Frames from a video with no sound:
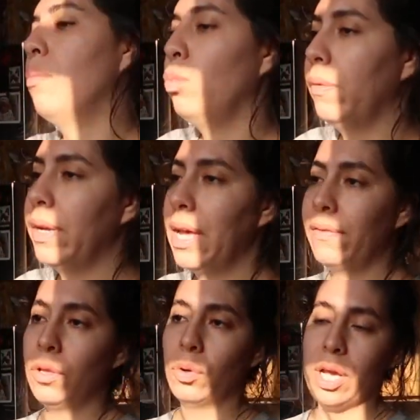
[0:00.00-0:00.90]
We already have
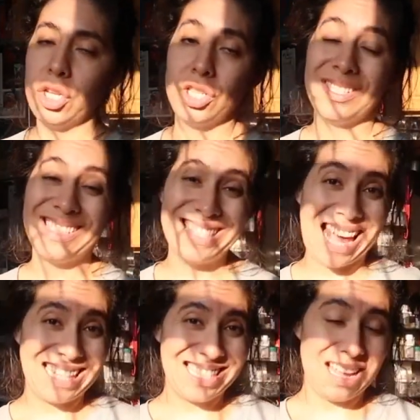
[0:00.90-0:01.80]
the location
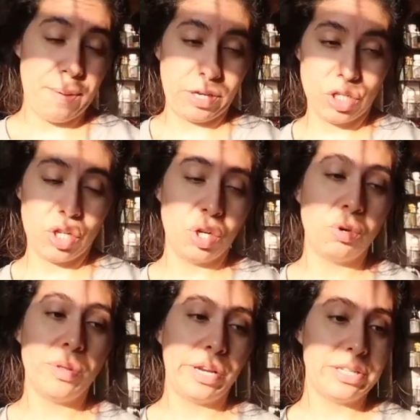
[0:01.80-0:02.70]
set. I'm actually gonna
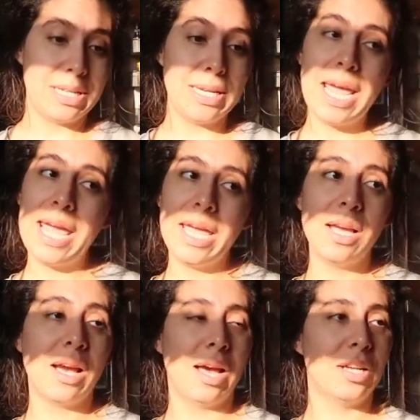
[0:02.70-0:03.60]
go there today
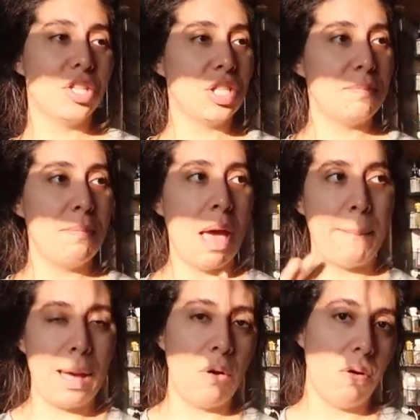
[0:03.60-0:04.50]
and kind of just
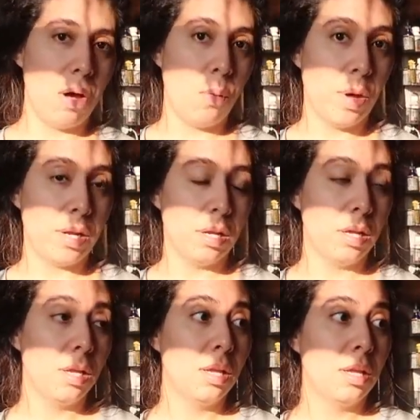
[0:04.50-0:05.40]
map out how I wanna
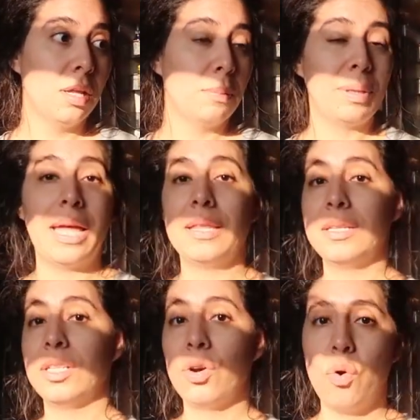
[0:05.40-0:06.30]
plan the
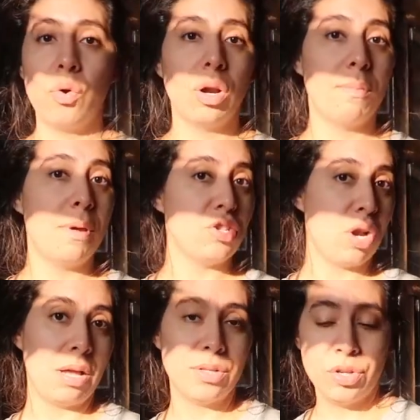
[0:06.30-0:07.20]
decor, measure
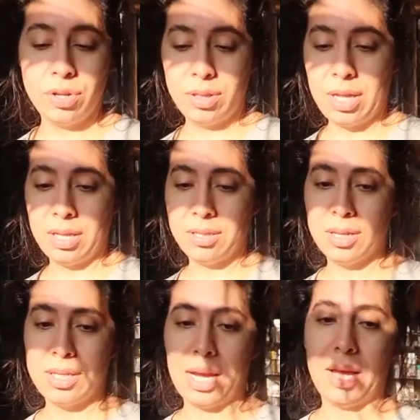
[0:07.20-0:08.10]
out certain things
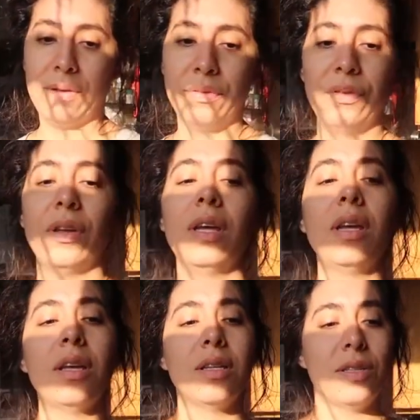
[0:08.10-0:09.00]
because I have
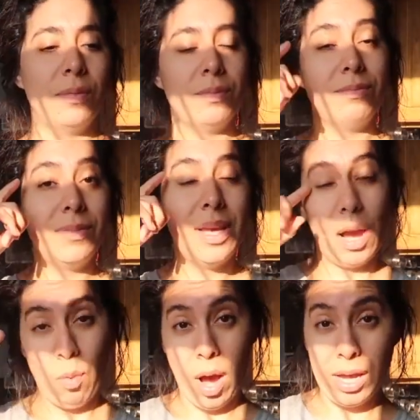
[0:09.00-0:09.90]
some
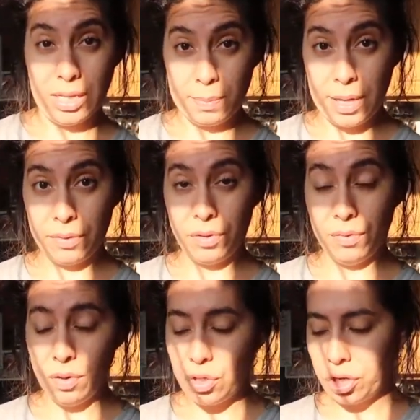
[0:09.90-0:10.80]
DIYs planned for the
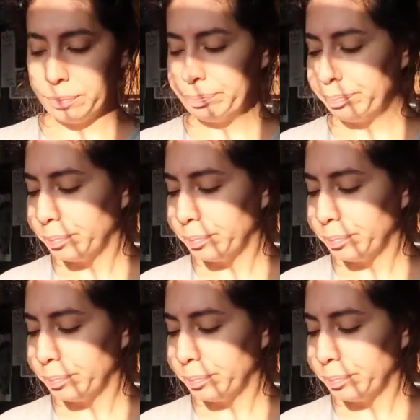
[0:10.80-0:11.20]
future